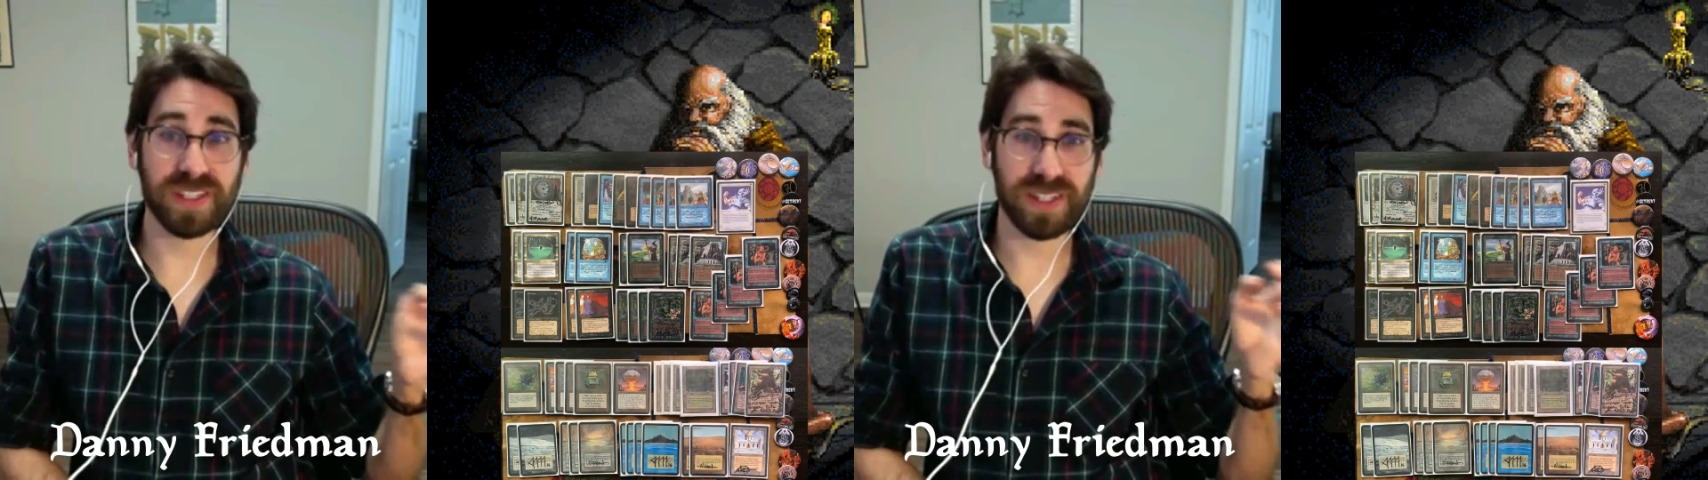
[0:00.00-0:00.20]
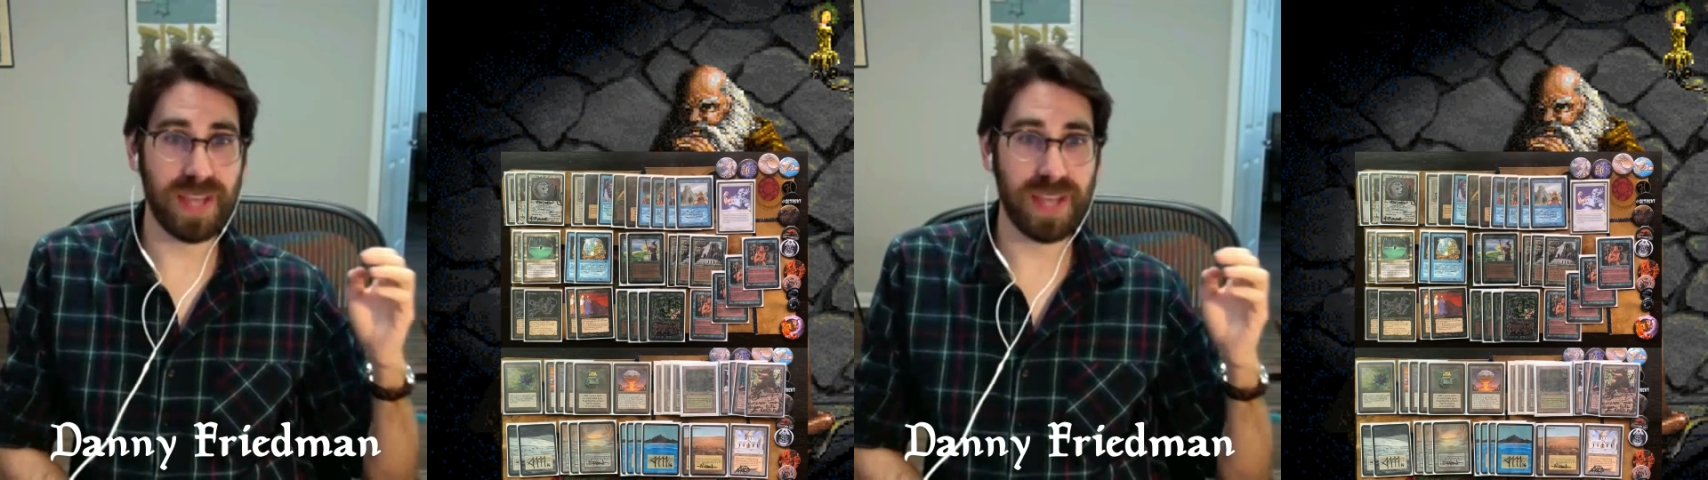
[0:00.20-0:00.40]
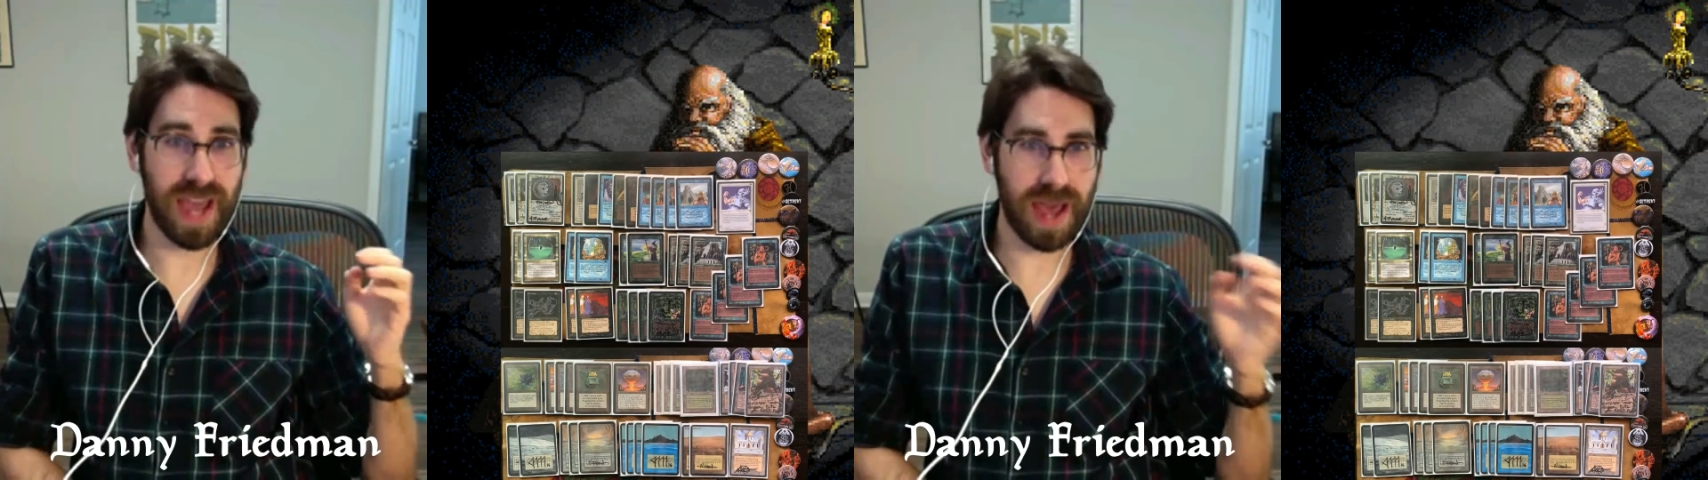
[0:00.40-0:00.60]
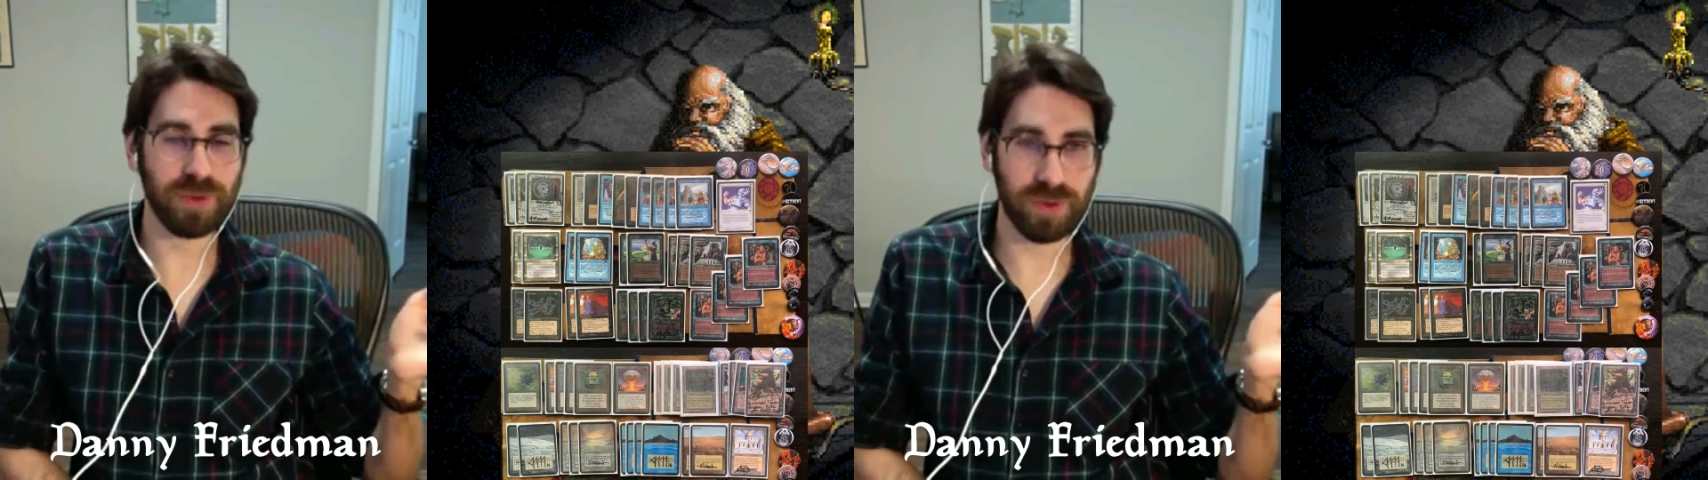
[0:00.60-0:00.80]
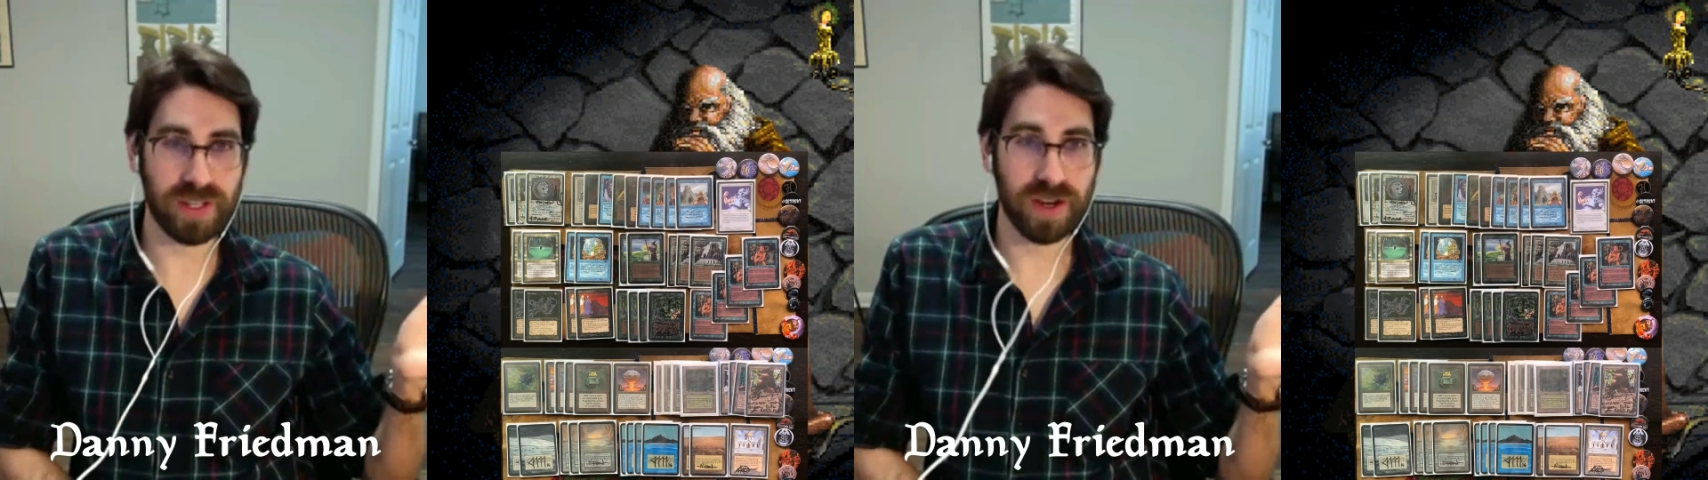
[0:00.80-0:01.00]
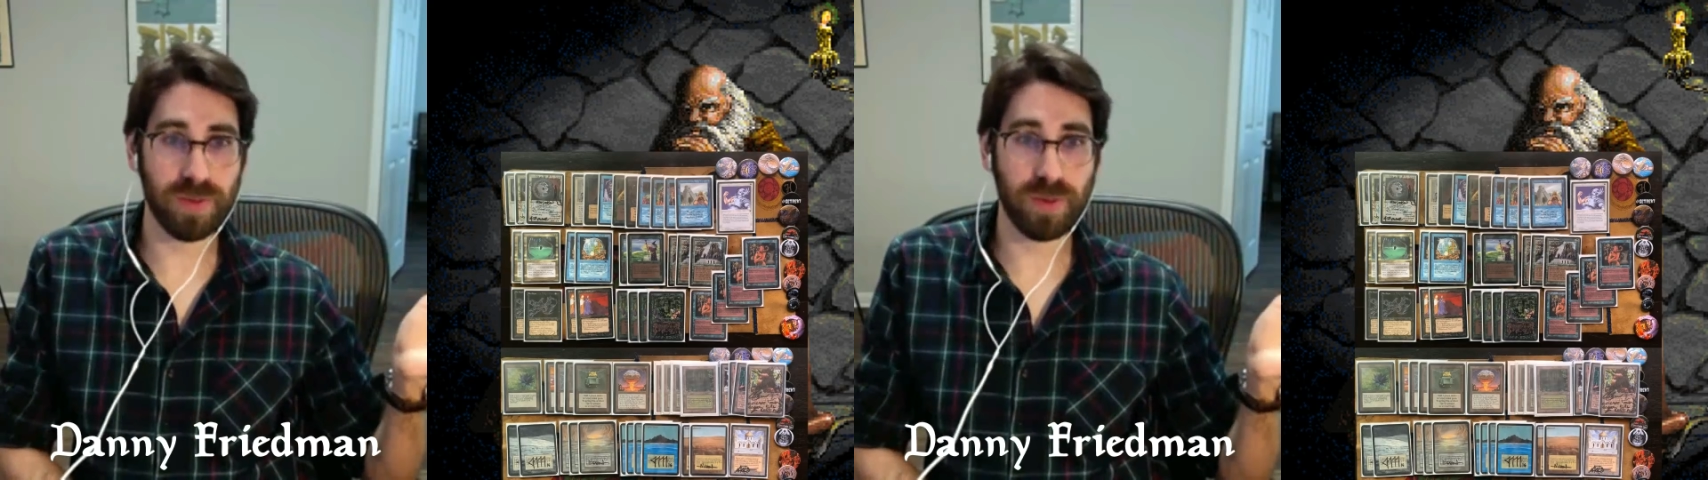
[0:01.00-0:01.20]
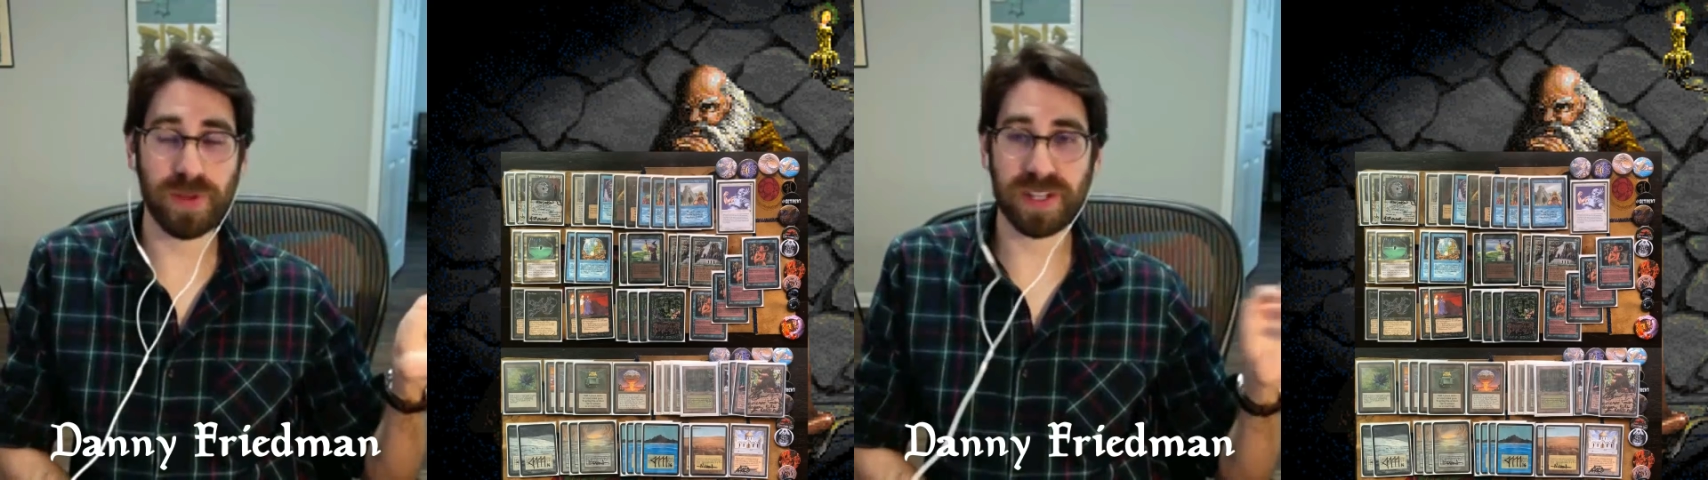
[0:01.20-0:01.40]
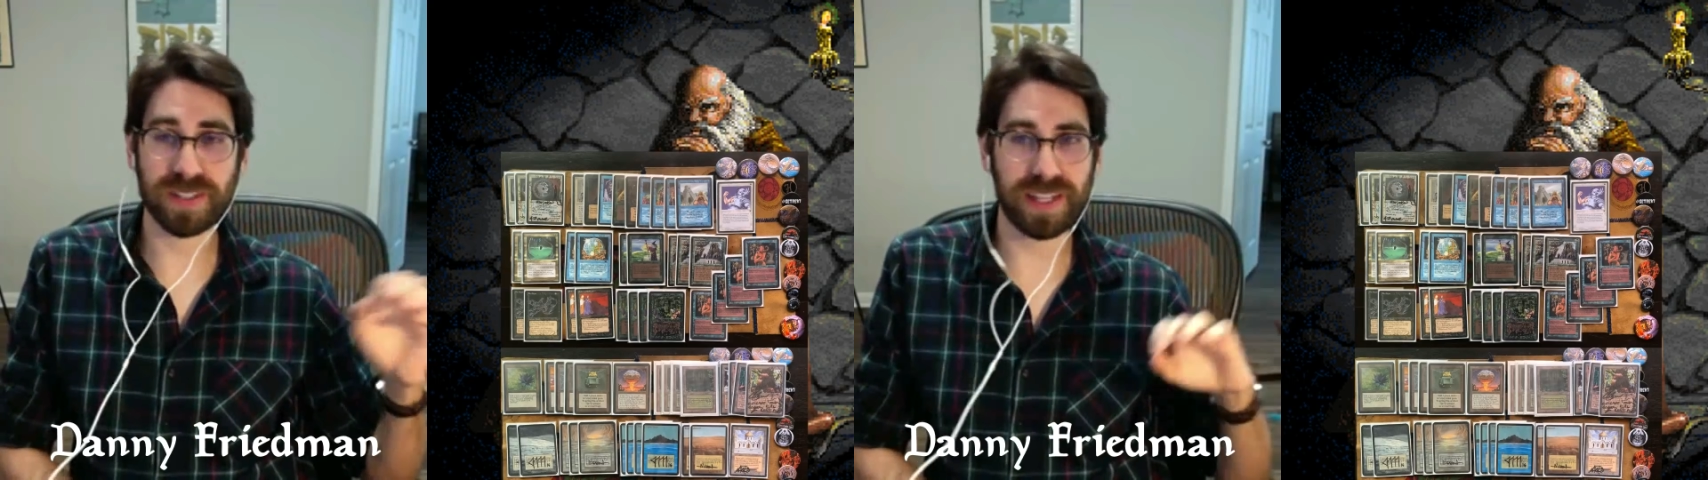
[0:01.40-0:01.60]
seems absolutely terrible
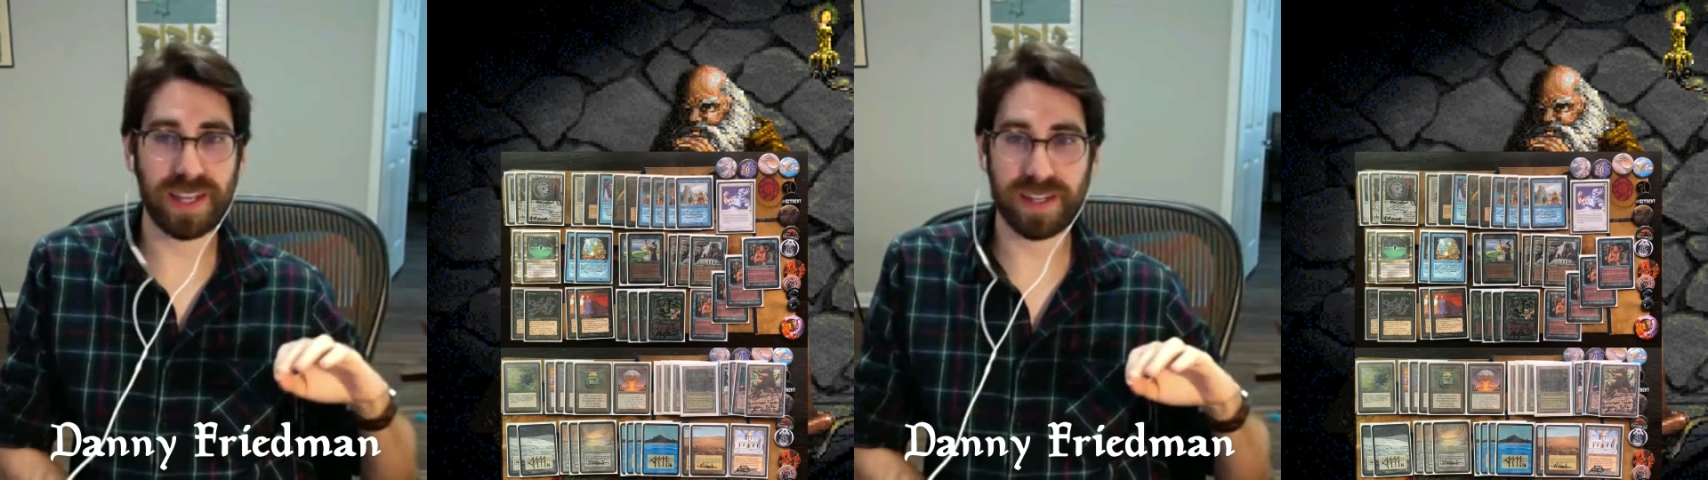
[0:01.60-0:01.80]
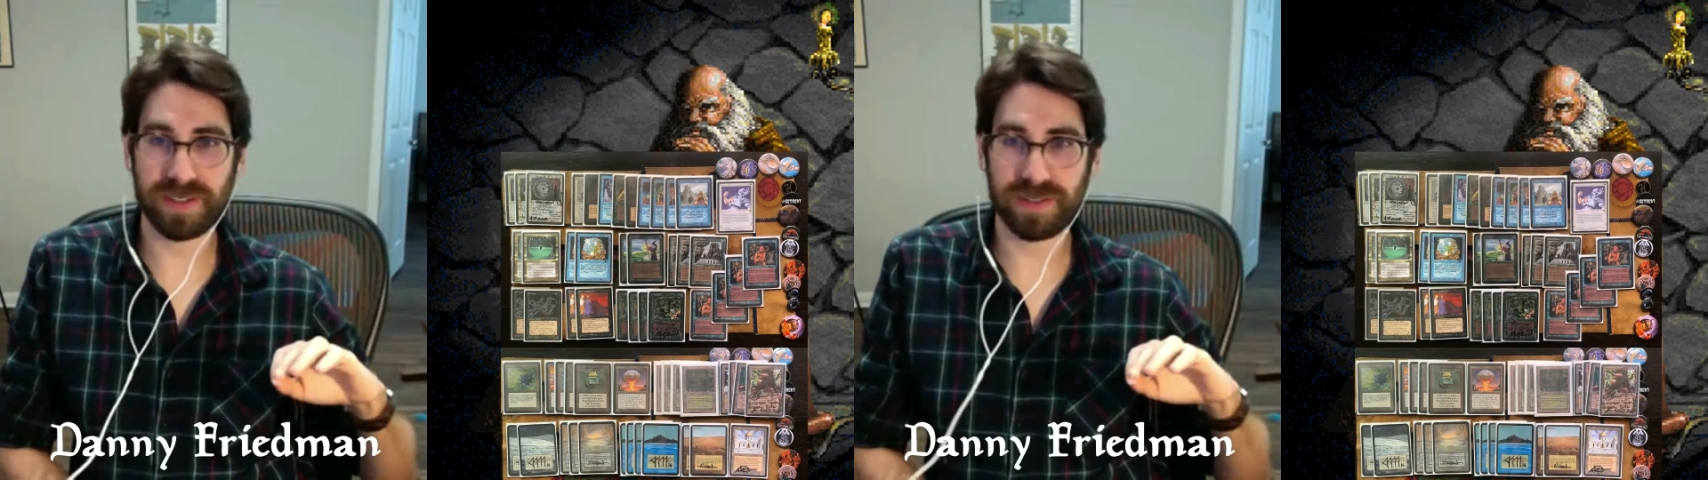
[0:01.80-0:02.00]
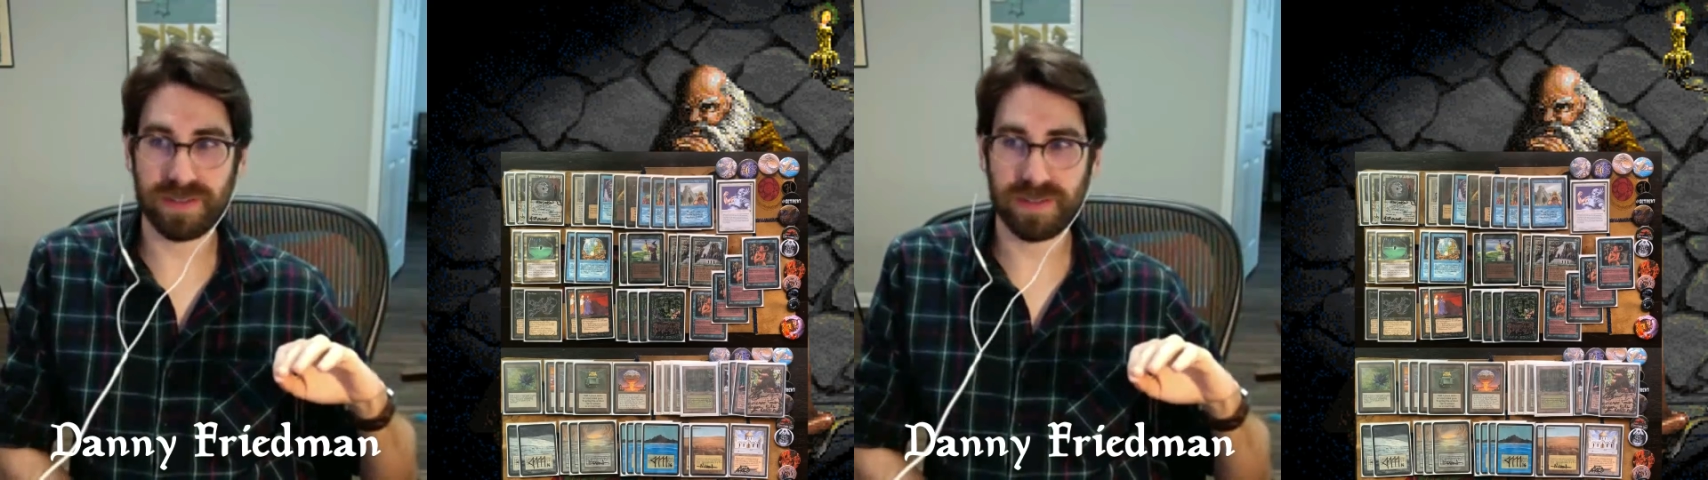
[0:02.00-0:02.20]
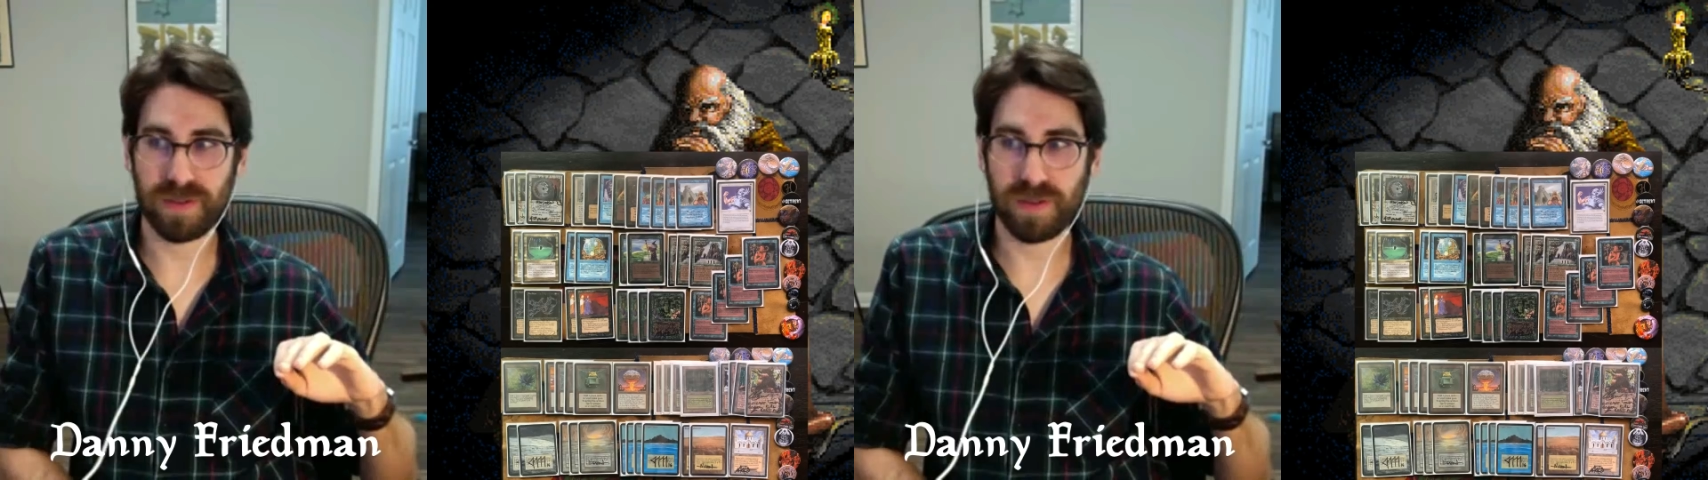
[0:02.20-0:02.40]
because that land is,